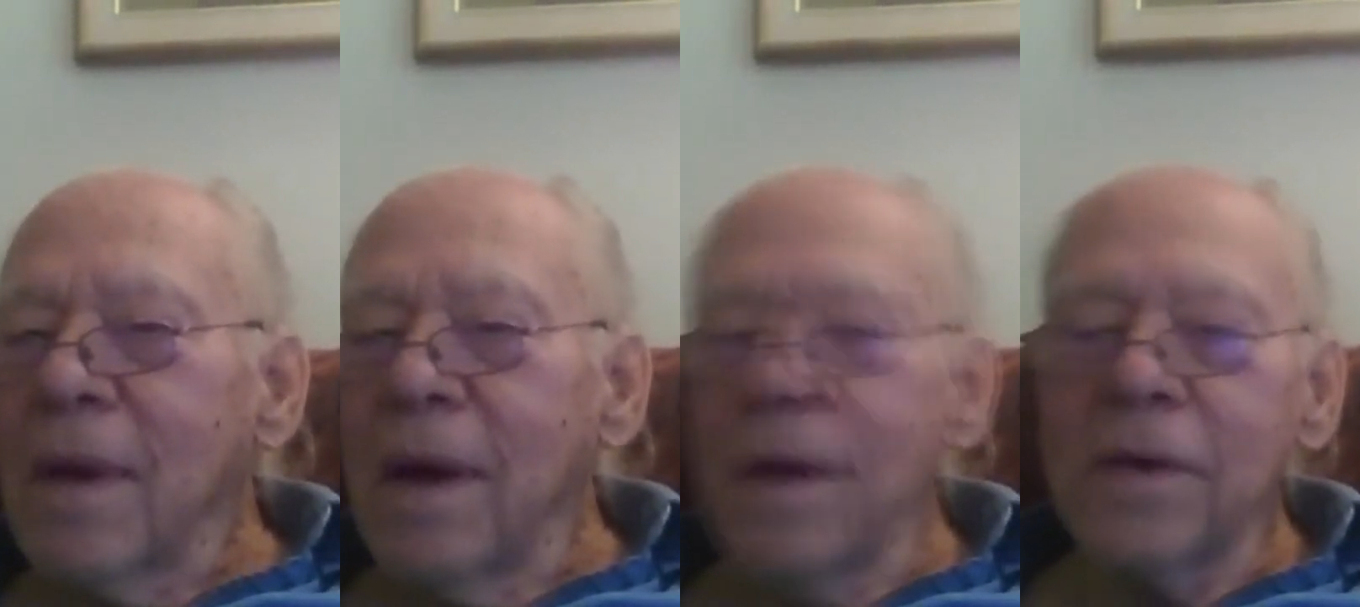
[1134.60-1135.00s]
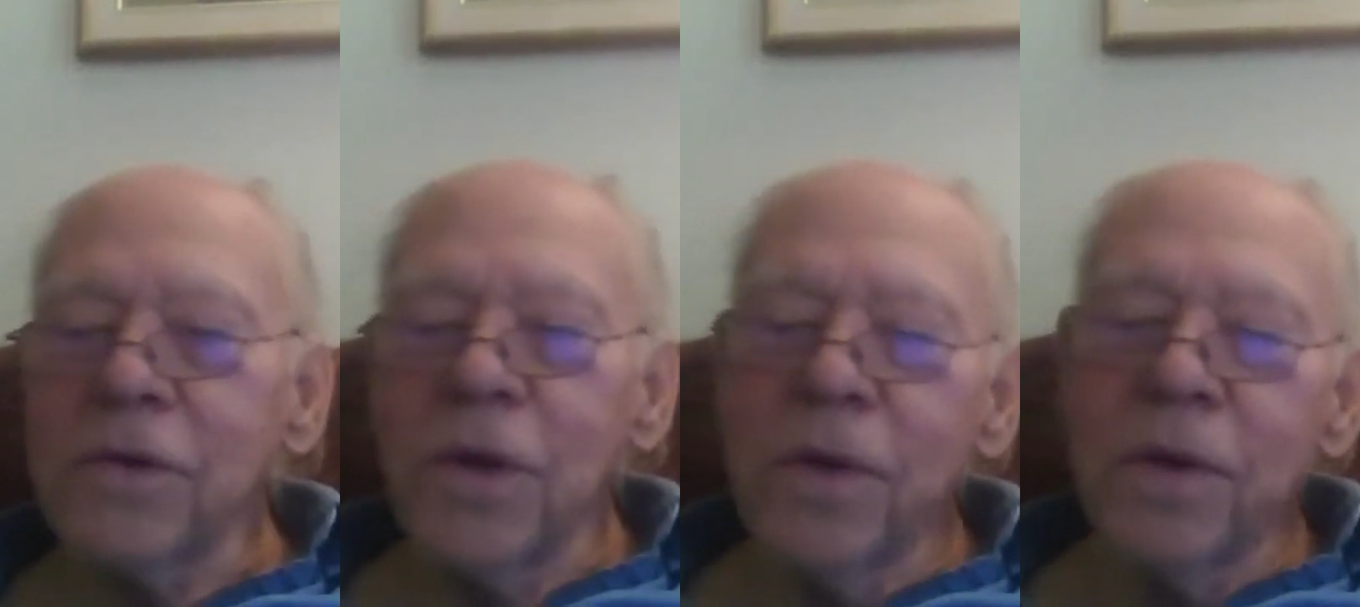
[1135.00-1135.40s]

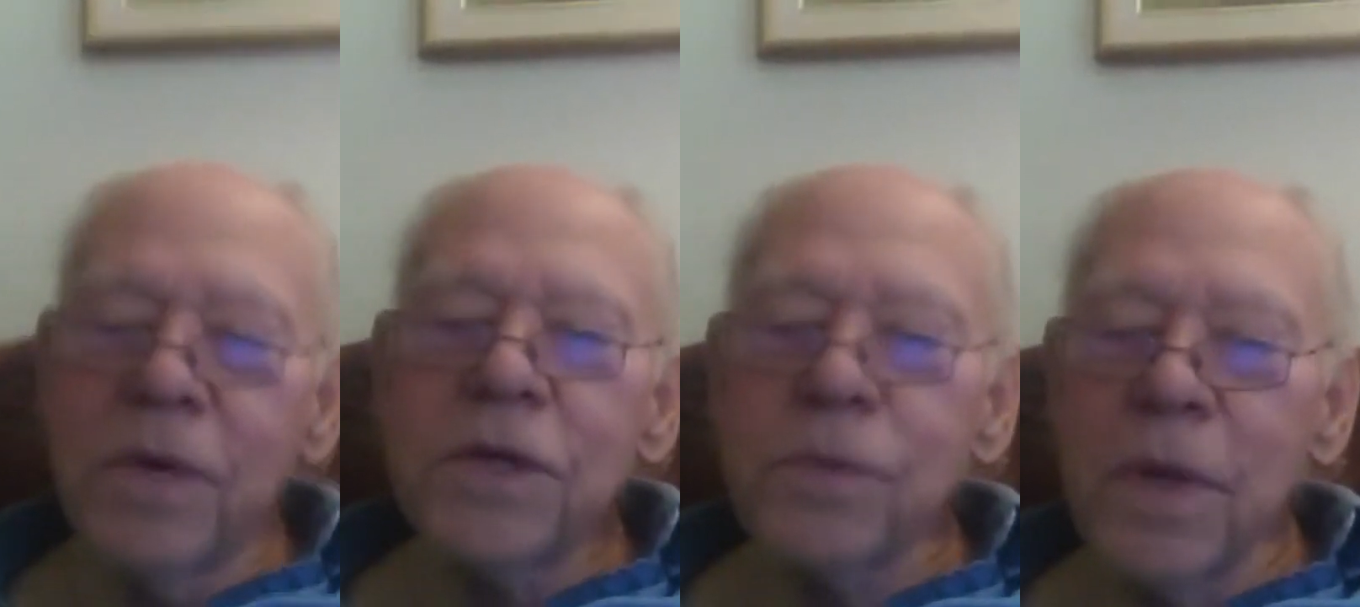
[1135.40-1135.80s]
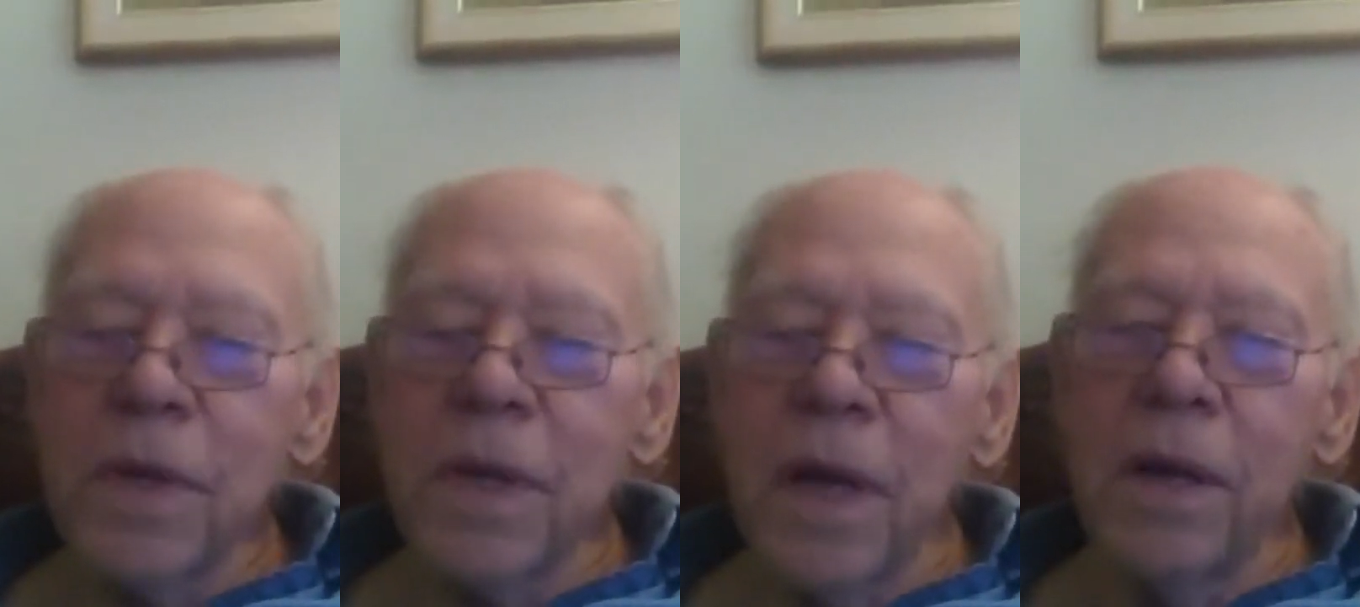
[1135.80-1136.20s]
So there is
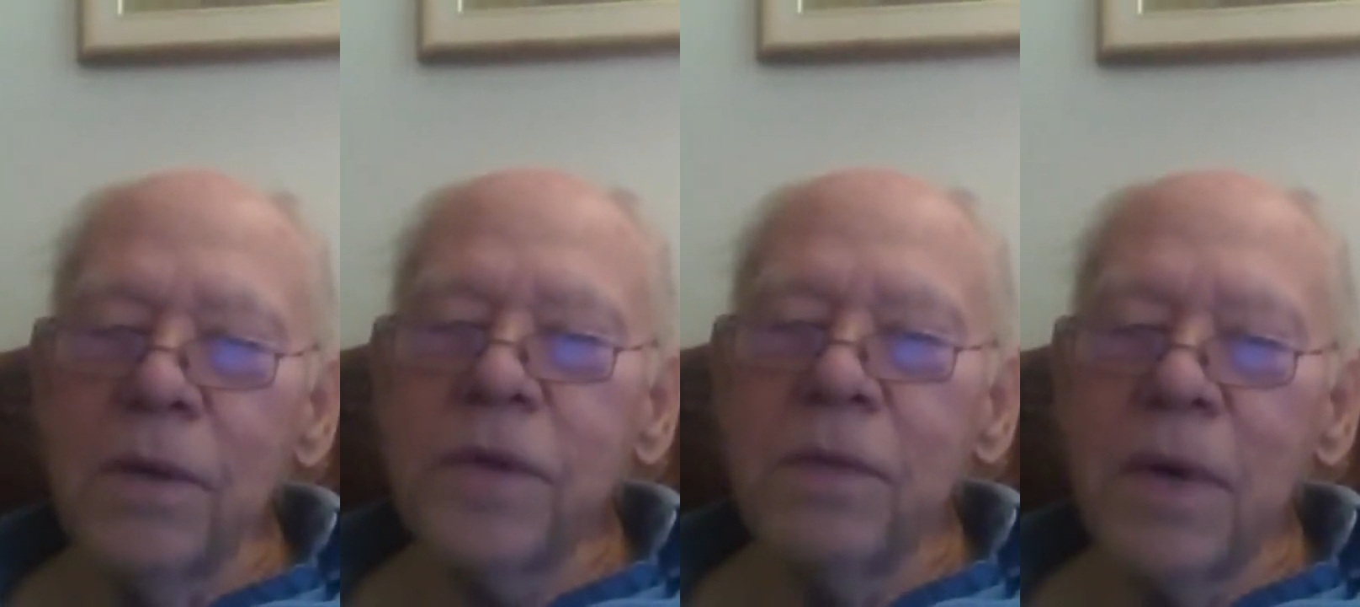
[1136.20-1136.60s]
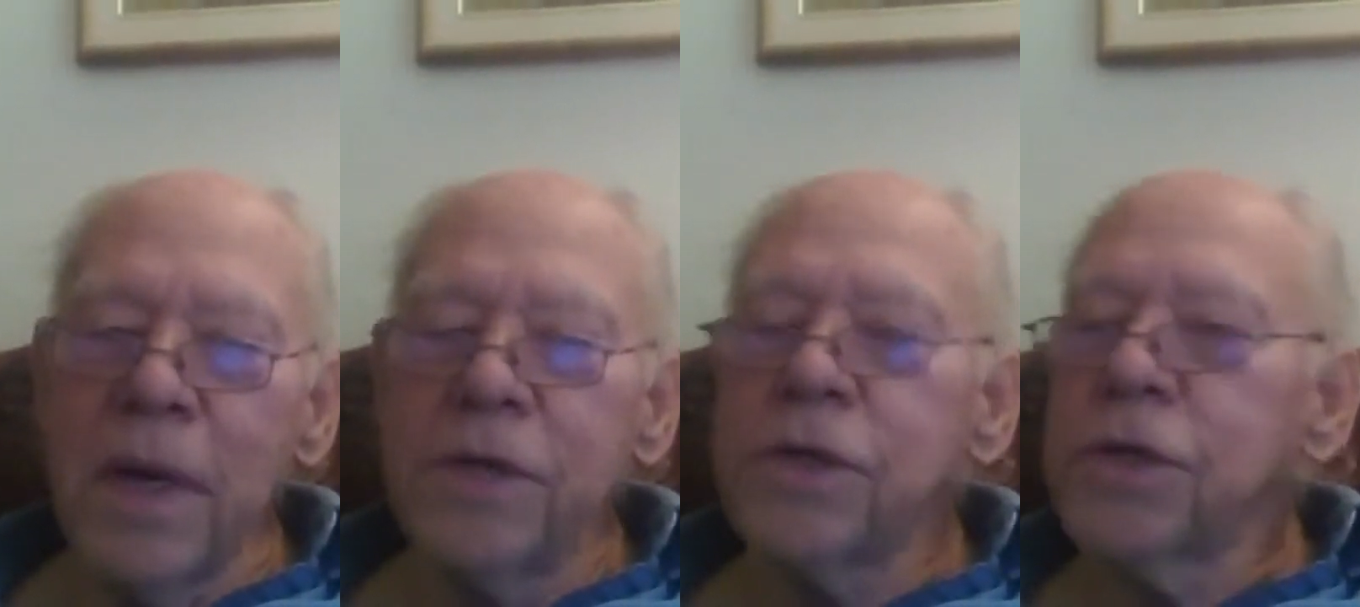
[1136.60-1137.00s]
really a healthy
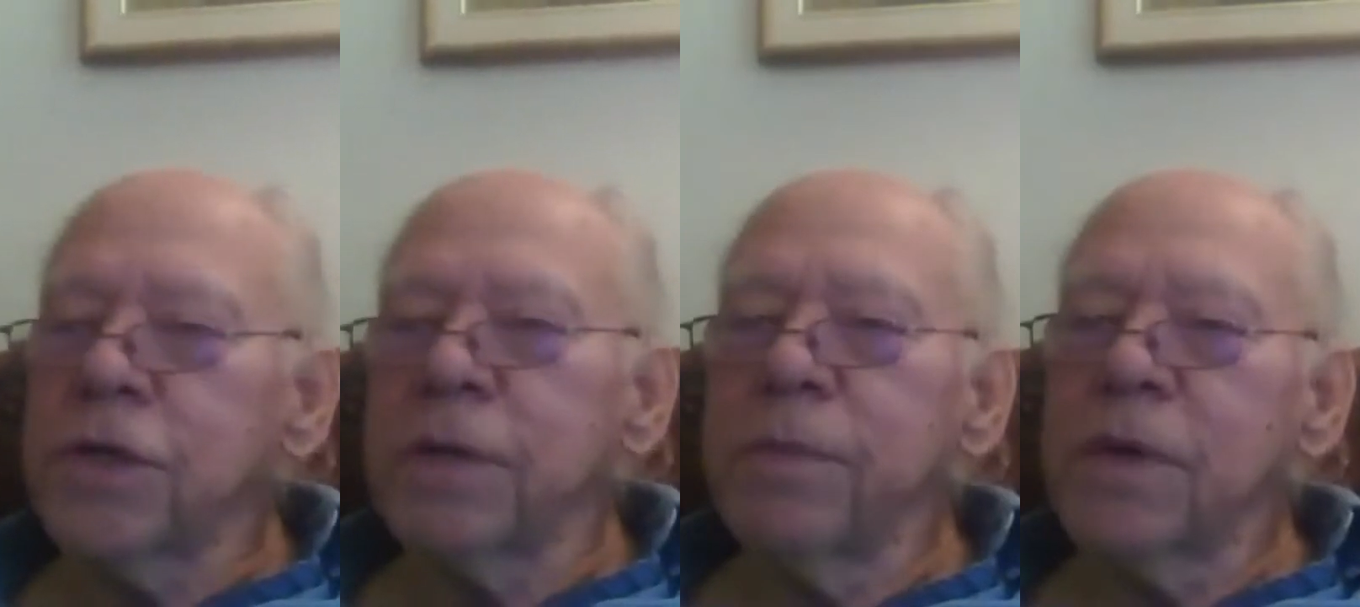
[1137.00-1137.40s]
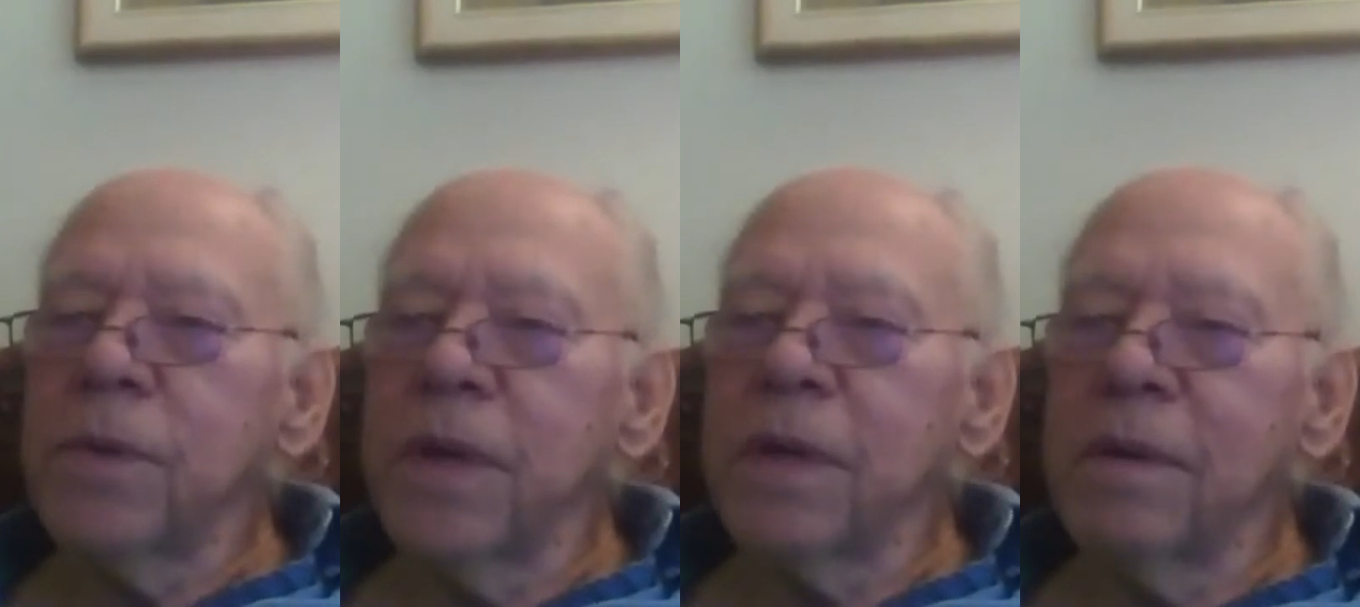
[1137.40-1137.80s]
relationship
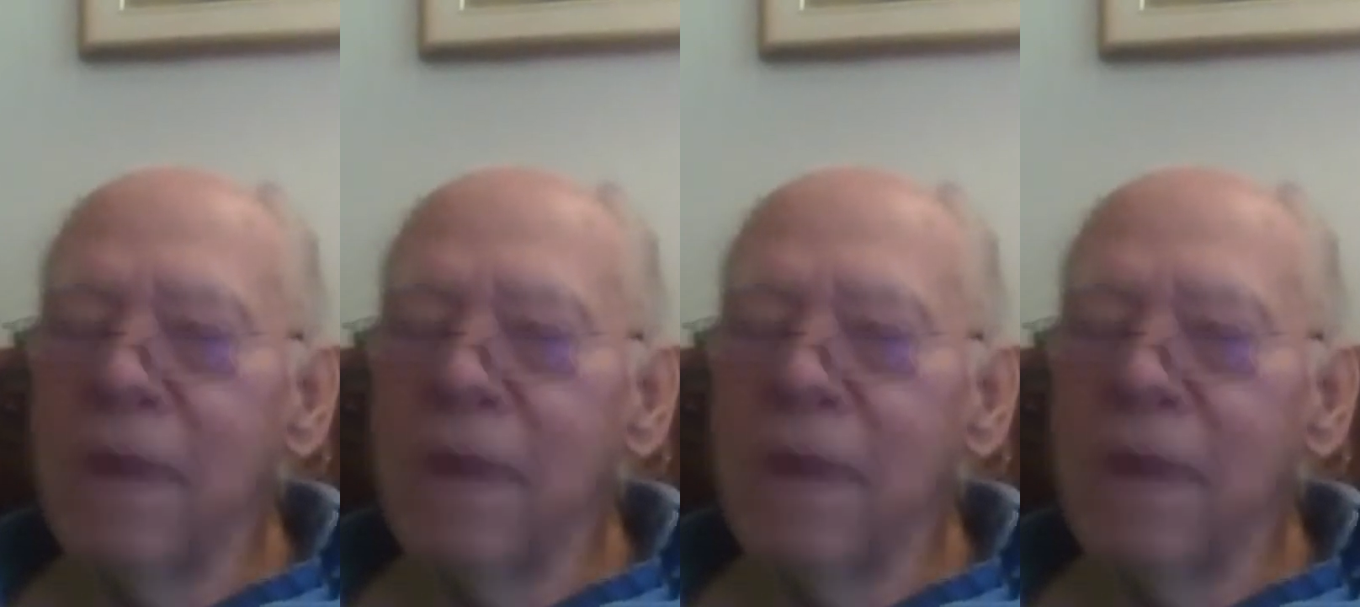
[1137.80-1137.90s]
between